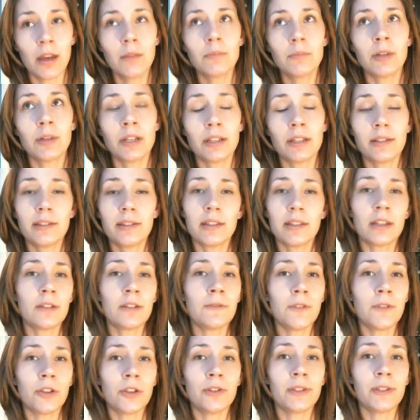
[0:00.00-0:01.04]
but instead of
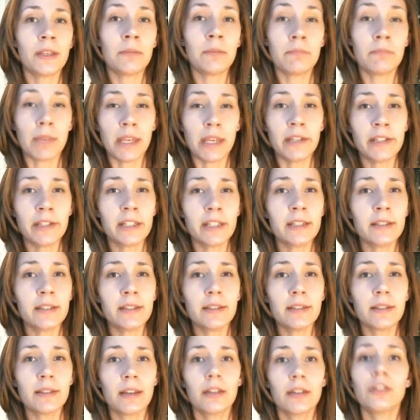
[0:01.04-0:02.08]
using
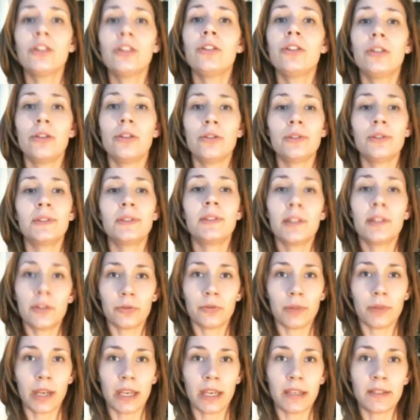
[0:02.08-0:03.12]
meters, you use
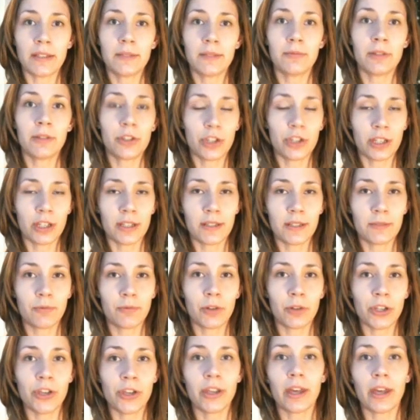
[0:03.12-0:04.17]
degrees, which is
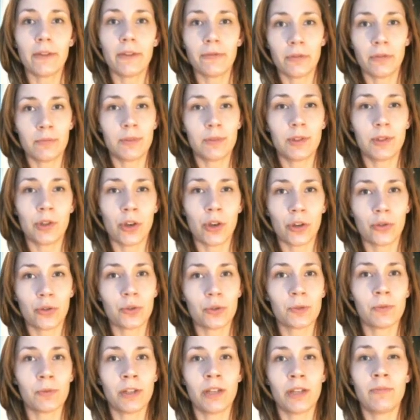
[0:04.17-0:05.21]
what you get from
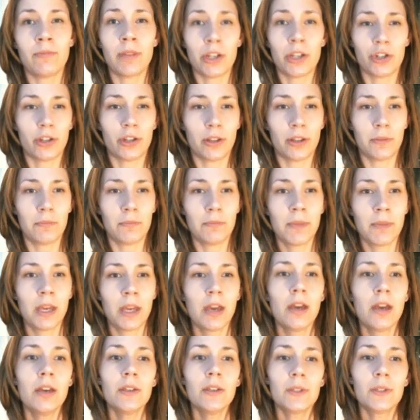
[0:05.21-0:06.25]
circles when you measure them.
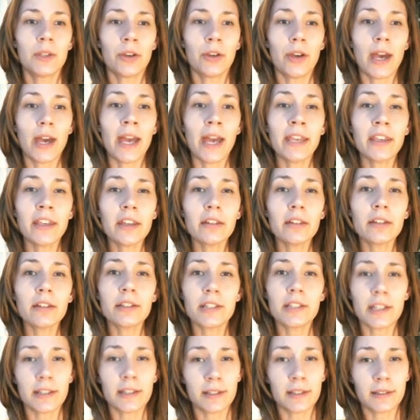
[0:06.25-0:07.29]
So angular
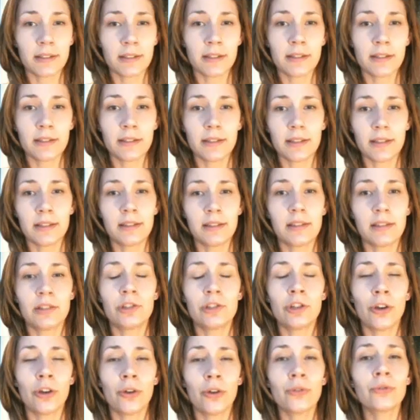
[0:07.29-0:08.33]
distance is the
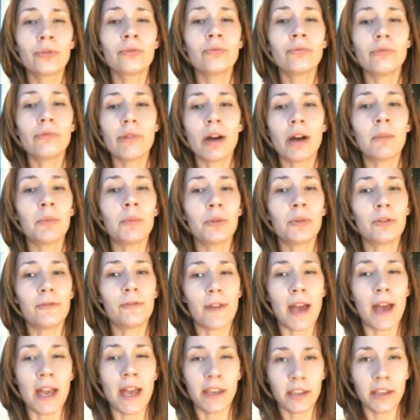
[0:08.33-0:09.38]
total number of
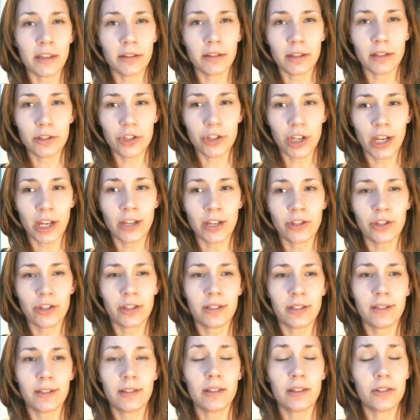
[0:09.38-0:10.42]
angular
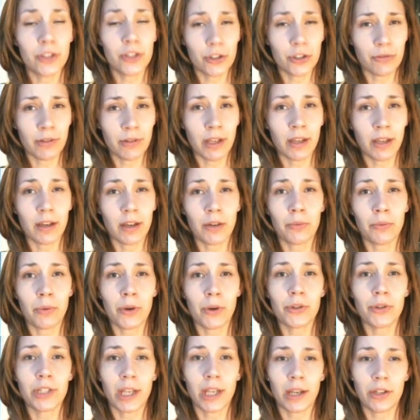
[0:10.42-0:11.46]
changes during a
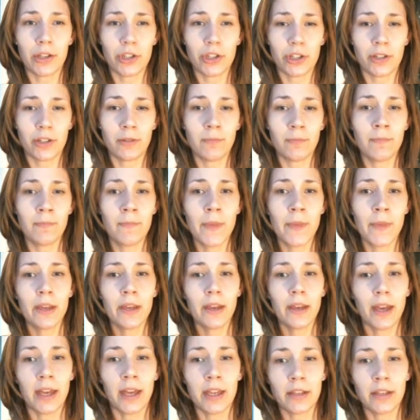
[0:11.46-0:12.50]
rotation.
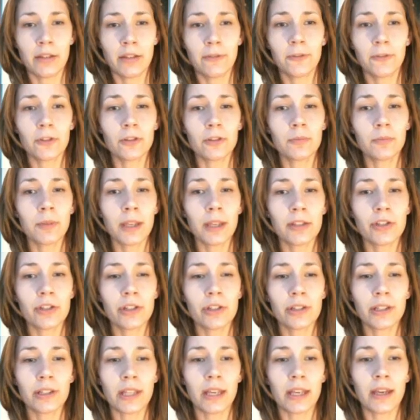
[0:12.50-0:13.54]
And I've got a picture
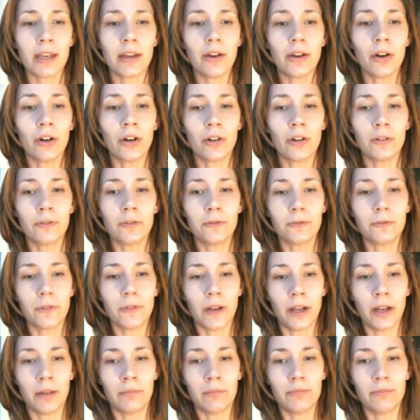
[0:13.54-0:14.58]
there of
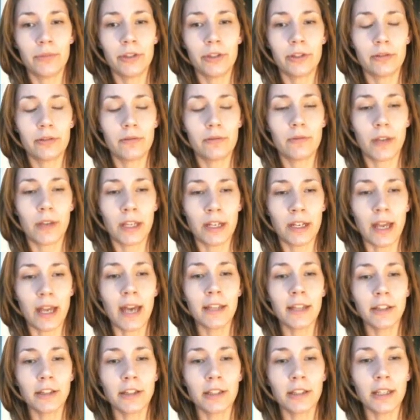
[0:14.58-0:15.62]
an
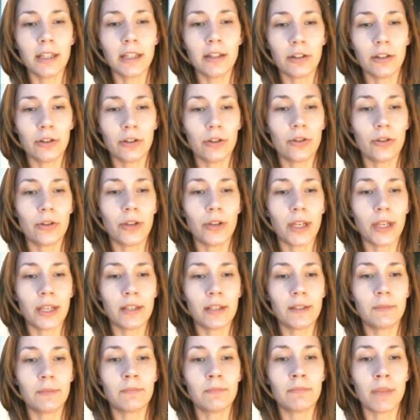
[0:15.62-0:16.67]
athlete who
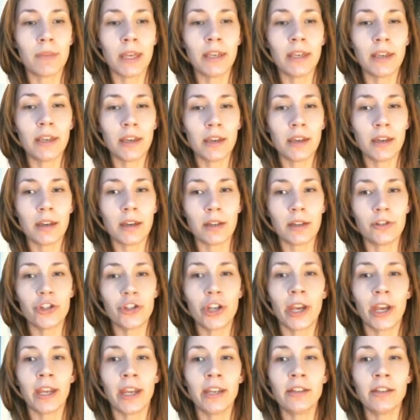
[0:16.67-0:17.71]
is making a
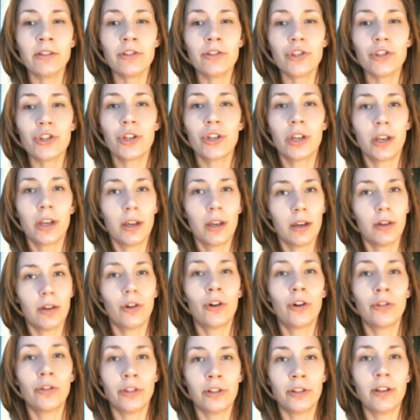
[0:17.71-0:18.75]
change
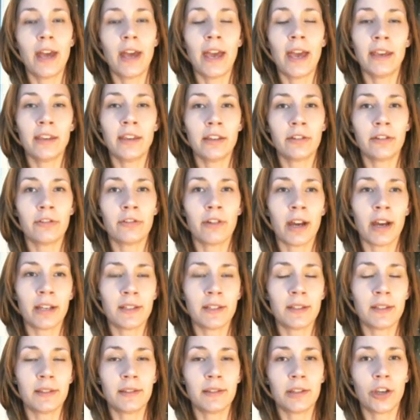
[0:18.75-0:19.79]
on an angular
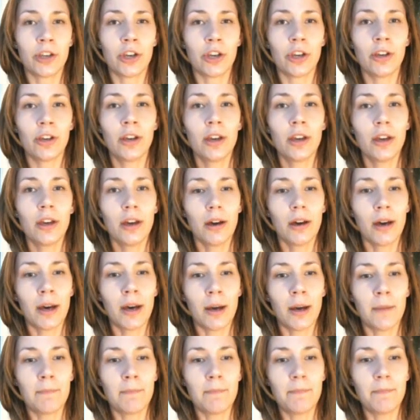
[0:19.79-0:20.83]
axis. So
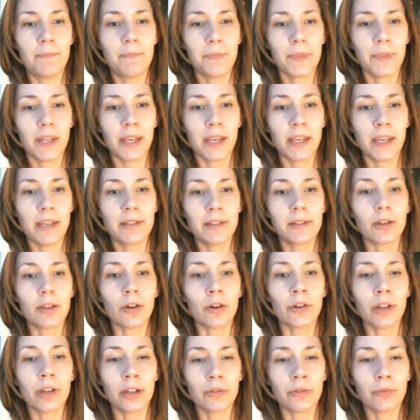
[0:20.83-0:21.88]
he's
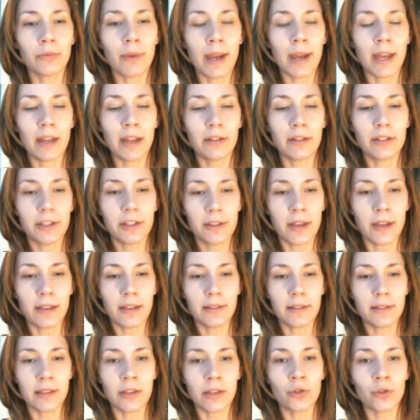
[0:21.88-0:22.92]
going around that
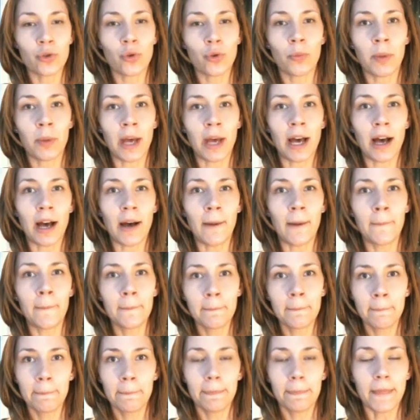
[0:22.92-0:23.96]
central bar
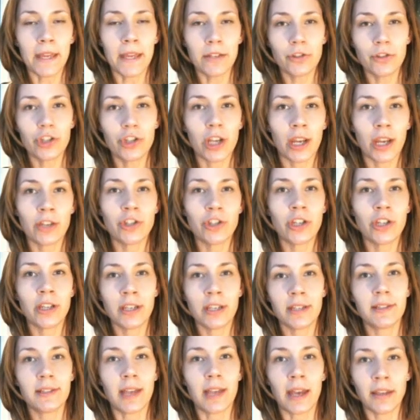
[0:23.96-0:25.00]
and changing
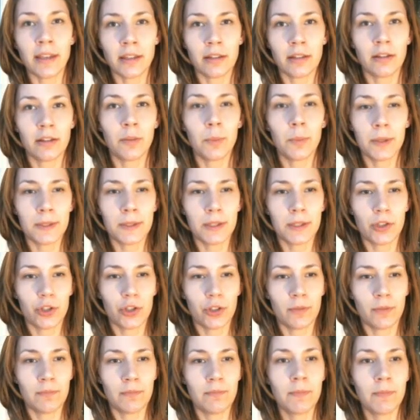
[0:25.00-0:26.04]
his angular
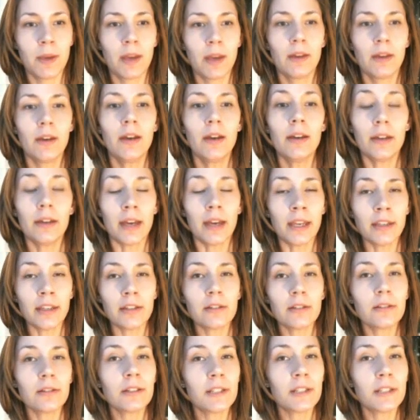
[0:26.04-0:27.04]
position. Angular